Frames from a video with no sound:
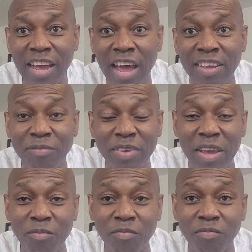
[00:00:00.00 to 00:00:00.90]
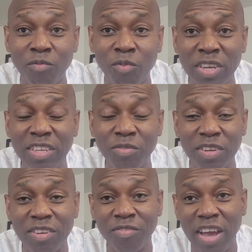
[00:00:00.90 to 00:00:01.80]
I became really,
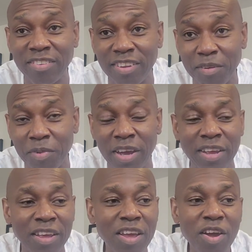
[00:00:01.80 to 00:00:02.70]
really fascinated by it.